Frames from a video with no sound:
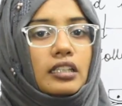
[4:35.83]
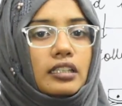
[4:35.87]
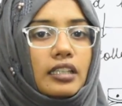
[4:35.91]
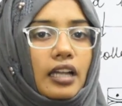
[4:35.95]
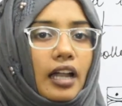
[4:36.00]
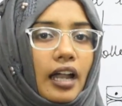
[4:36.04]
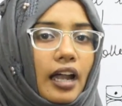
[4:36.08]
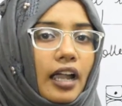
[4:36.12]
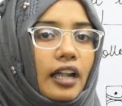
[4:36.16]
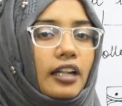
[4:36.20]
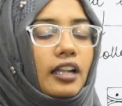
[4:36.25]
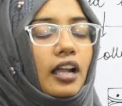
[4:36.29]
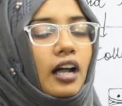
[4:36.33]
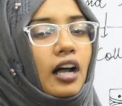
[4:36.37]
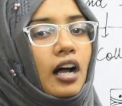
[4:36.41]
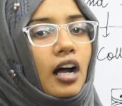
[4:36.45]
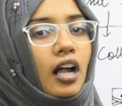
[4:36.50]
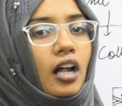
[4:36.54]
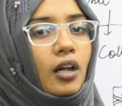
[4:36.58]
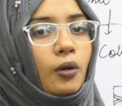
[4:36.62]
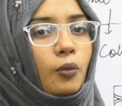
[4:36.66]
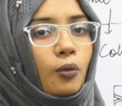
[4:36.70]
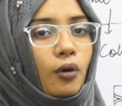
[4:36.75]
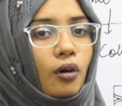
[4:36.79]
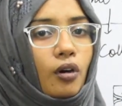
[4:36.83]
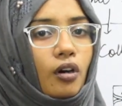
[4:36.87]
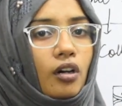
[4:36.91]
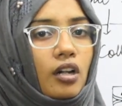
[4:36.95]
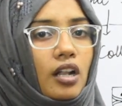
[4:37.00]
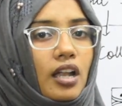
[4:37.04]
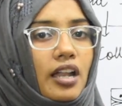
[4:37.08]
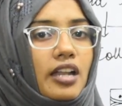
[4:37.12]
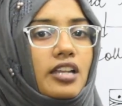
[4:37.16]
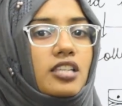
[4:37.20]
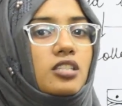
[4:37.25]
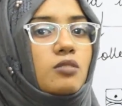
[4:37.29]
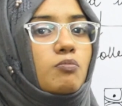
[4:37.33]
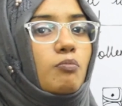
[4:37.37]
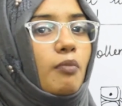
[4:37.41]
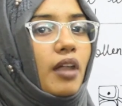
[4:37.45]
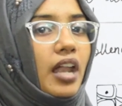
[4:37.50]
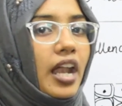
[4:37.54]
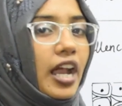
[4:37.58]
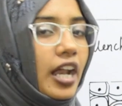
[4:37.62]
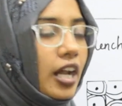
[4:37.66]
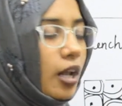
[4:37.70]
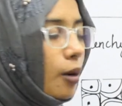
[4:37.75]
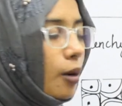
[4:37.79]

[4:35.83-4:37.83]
That hard wood is made